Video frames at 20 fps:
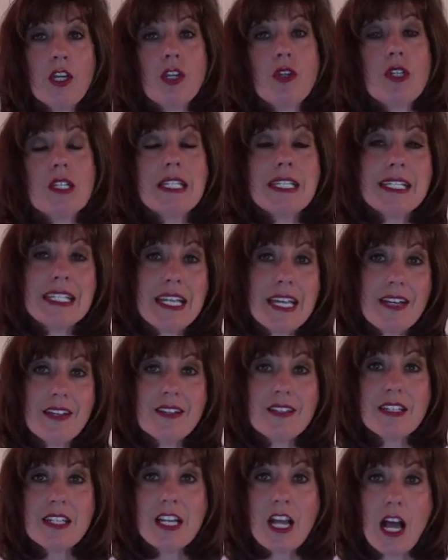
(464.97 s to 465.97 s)
go to
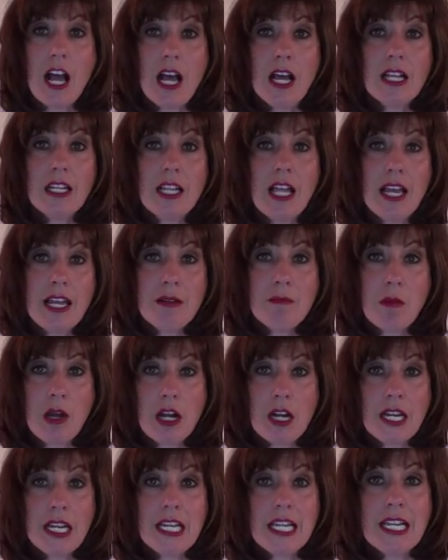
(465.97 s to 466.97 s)

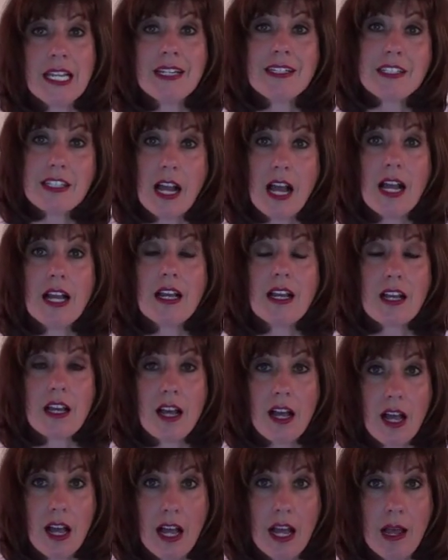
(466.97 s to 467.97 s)

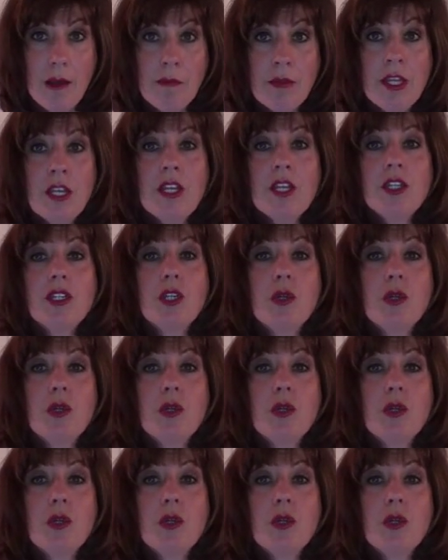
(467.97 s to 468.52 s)
salesandonlinemarketing.com.